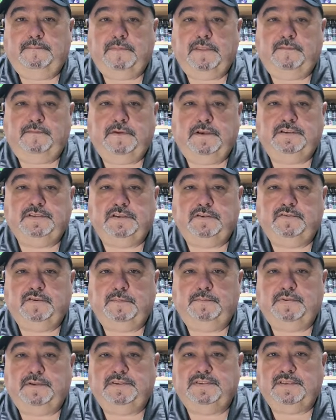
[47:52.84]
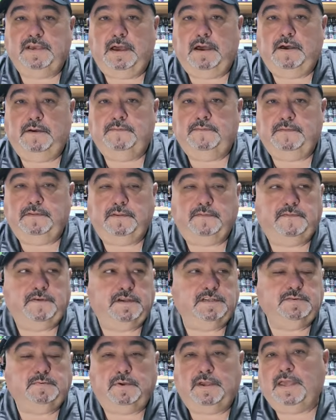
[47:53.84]
fishing trip itself and the
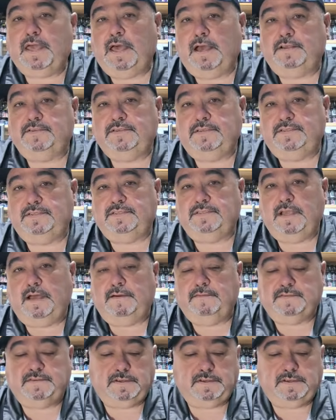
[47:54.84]
fish we catch and stuff.